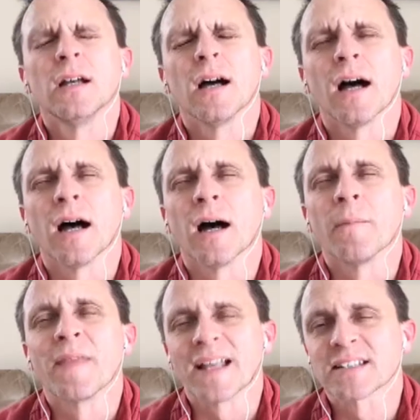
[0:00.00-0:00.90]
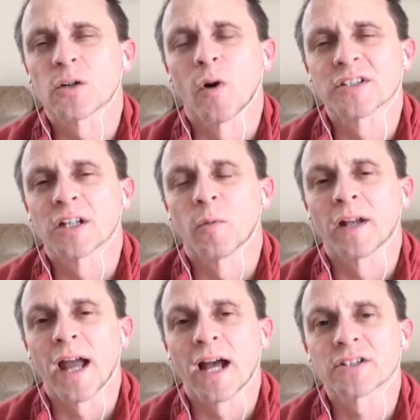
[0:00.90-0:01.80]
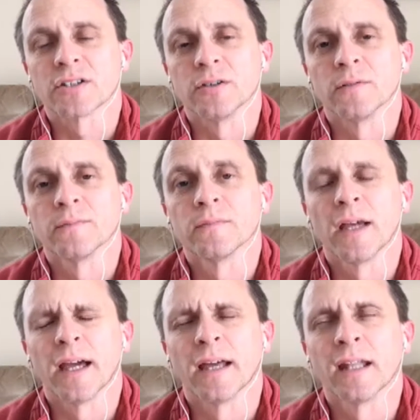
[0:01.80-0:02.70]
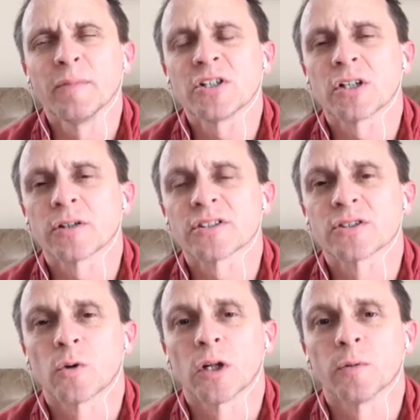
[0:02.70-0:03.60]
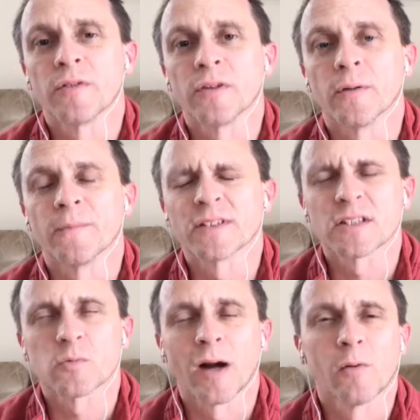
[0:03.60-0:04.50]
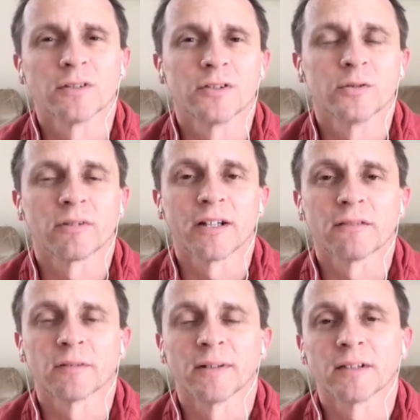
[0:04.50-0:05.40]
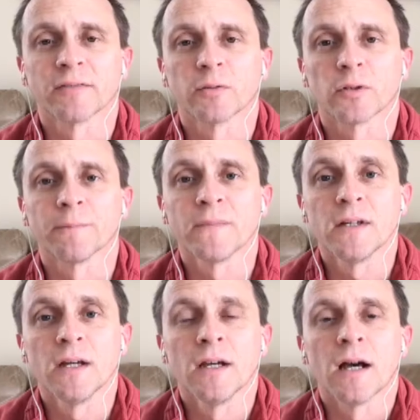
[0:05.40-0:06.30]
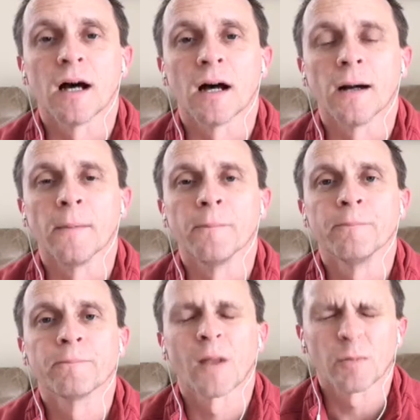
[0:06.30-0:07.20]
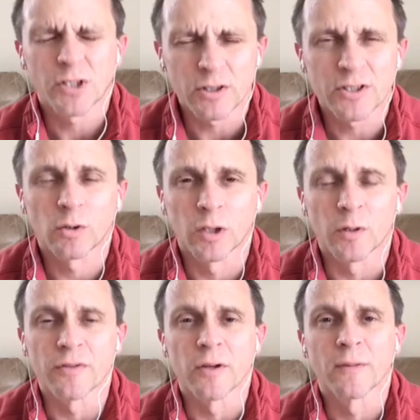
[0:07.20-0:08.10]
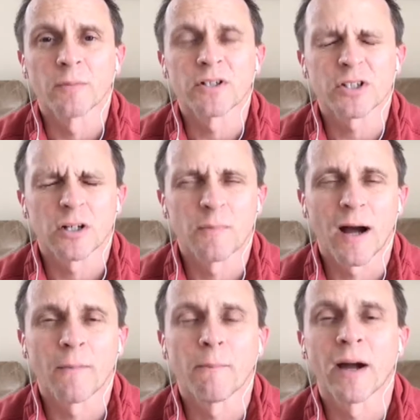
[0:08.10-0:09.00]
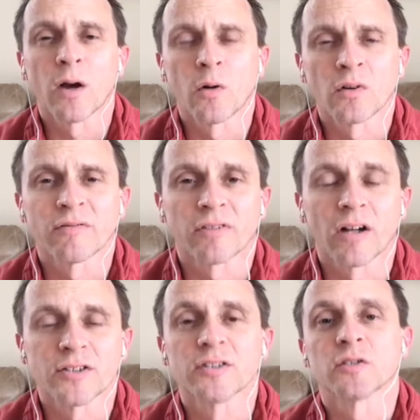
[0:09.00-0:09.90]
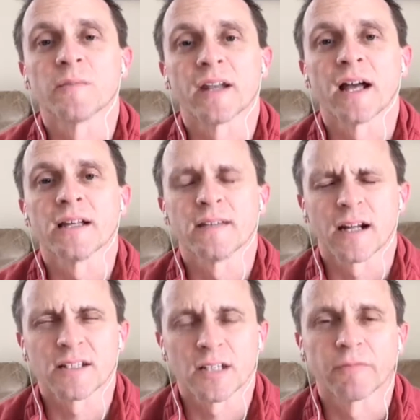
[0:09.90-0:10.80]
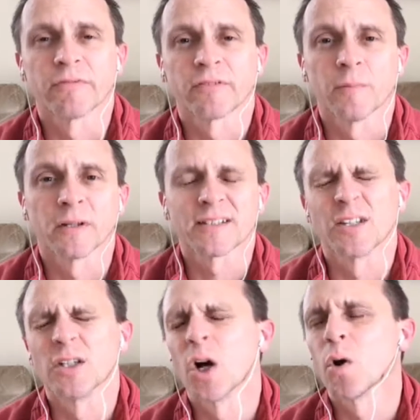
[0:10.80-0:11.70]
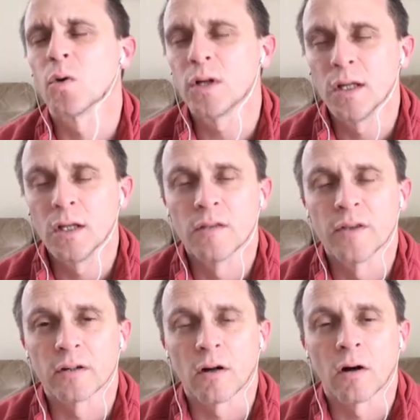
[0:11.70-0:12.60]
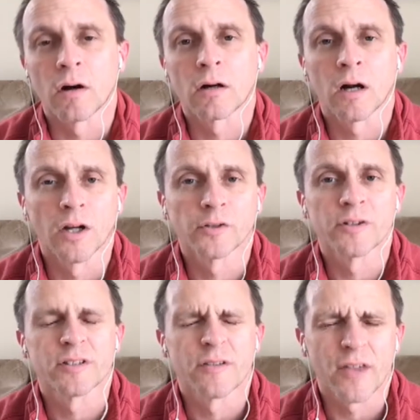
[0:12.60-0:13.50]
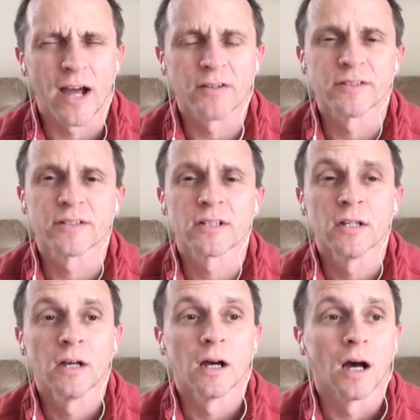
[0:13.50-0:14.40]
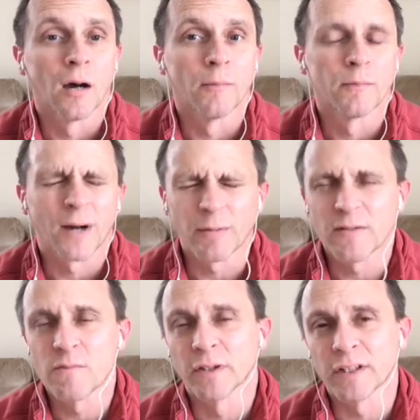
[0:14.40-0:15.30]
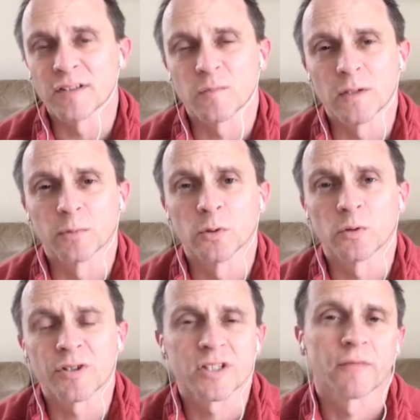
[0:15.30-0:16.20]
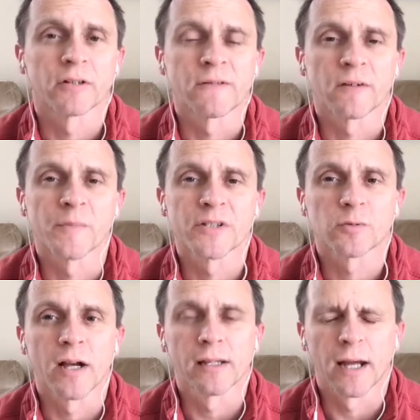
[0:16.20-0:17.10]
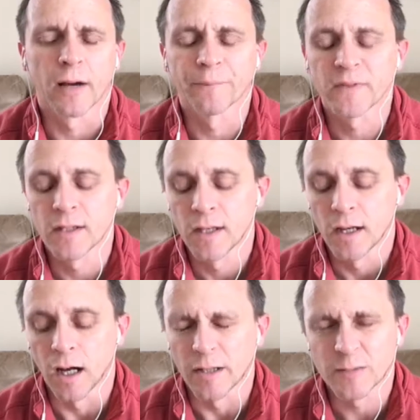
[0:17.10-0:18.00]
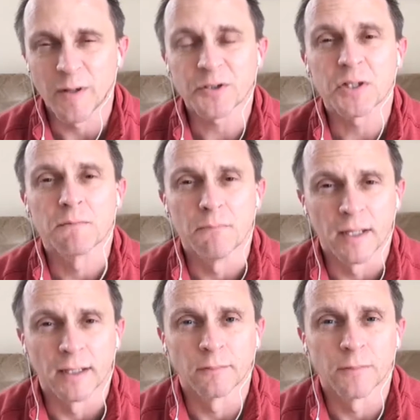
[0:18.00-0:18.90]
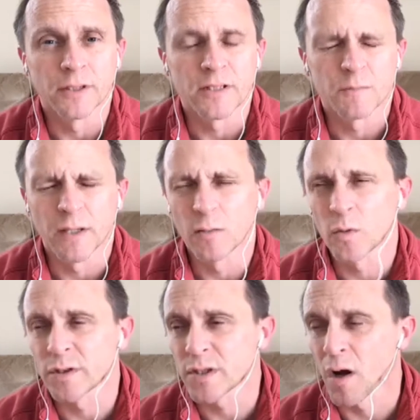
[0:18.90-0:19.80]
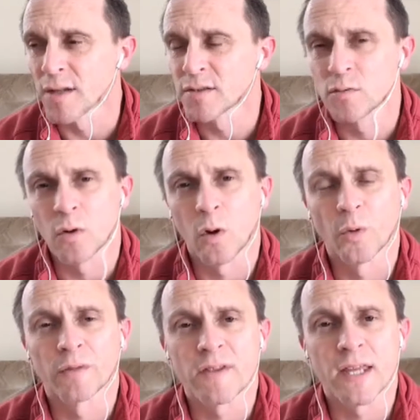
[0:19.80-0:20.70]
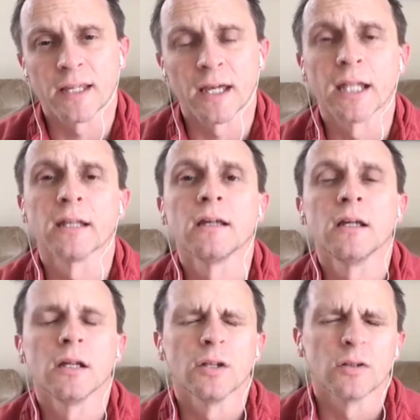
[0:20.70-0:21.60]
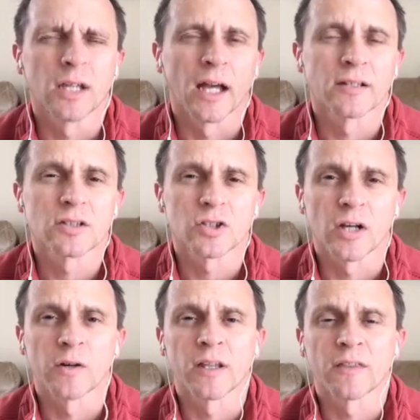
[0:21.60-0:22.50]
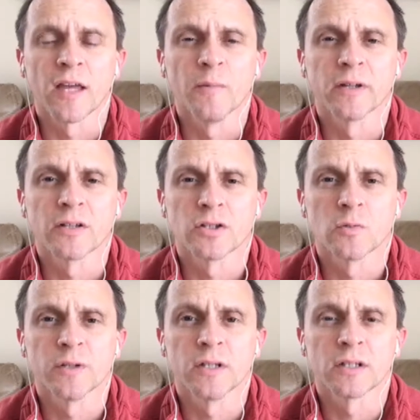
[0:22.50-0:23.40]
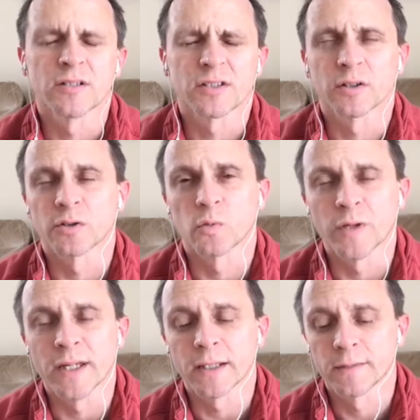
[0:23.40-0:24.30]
That's the question I want to ask you. And let me share a story with you. And this is why I wanted to do it right here from my living room. I'm going to share a story with you. I'm going to share about my own fraud syndrome that I suffer from, because I know there are hundreds and thousands, probably even millions of people who are suffering from this right now, especially men, because men were taught to hold everything in. You can't share anything because you'll be considered weak.